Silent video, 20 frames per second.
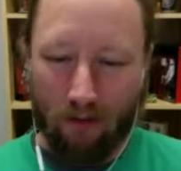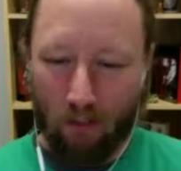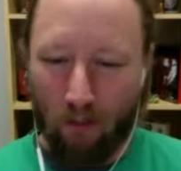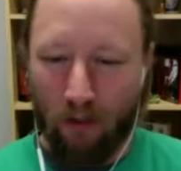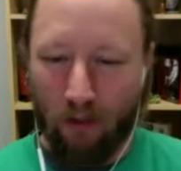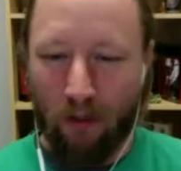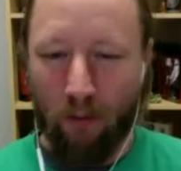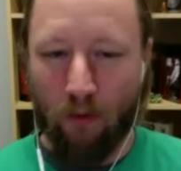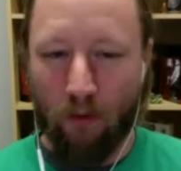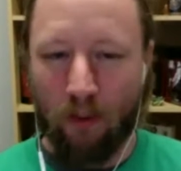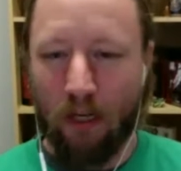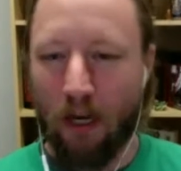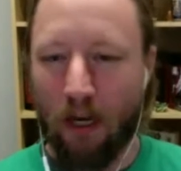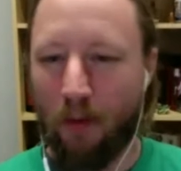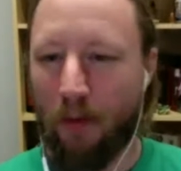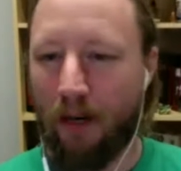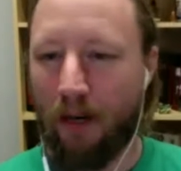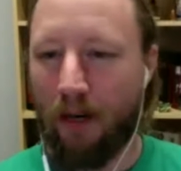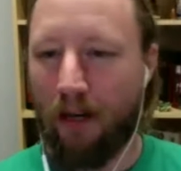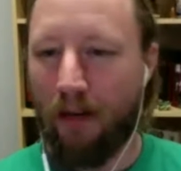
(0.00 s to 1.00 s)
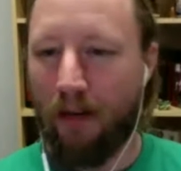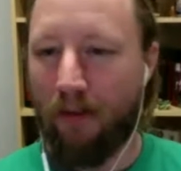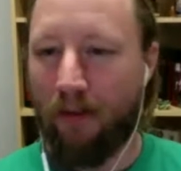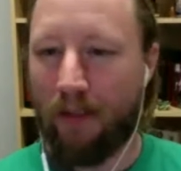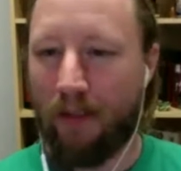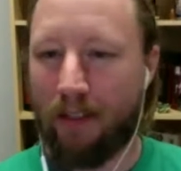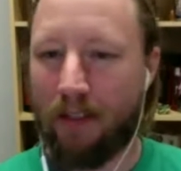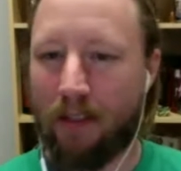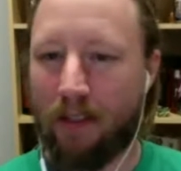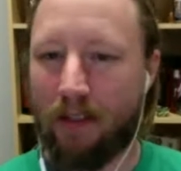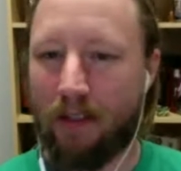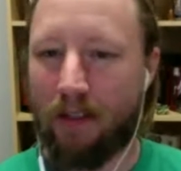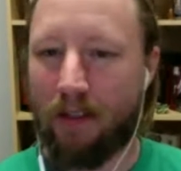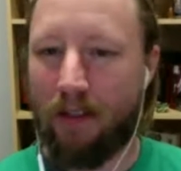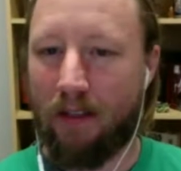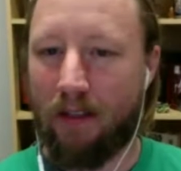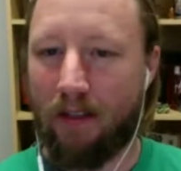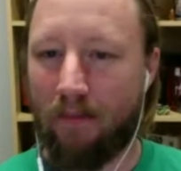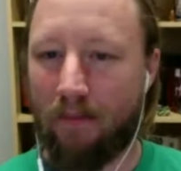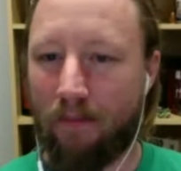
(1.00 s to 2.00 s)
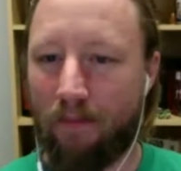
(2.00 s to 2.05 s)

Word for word: You know, we'll talk about it here in this uh,